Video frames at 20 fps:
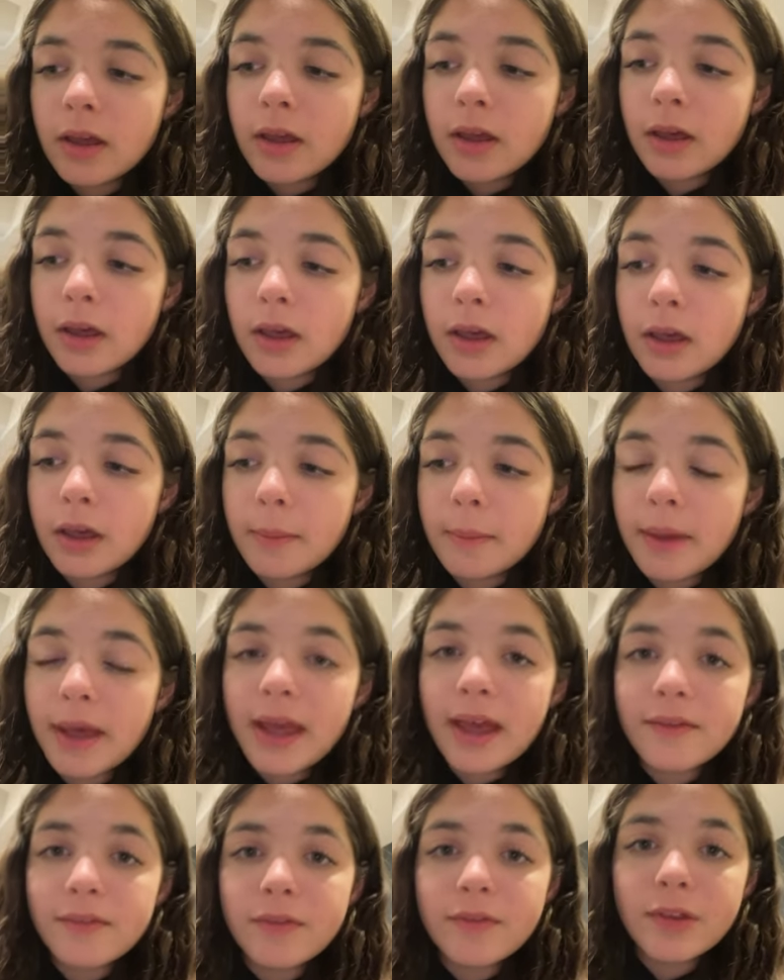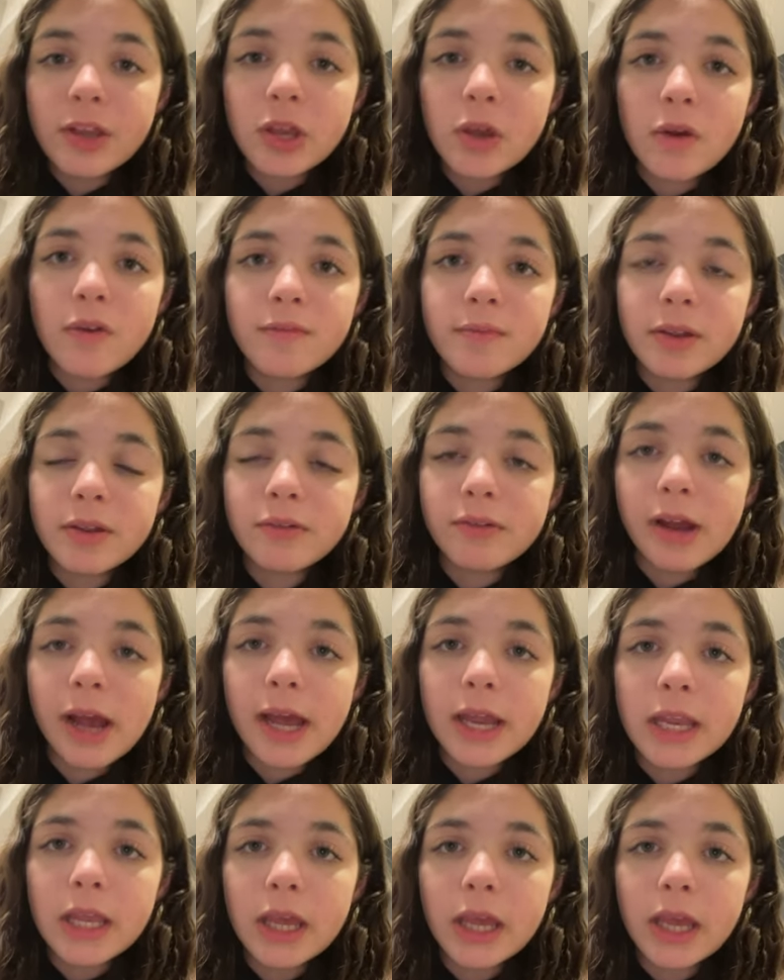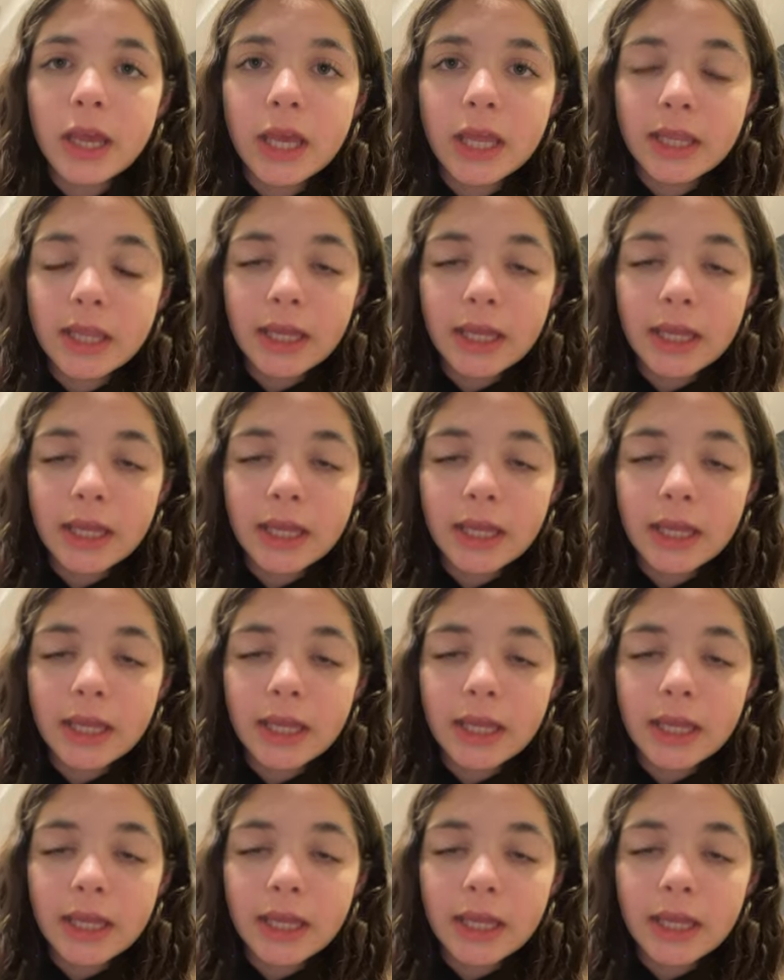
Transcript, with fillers: um, I have a video of me riding in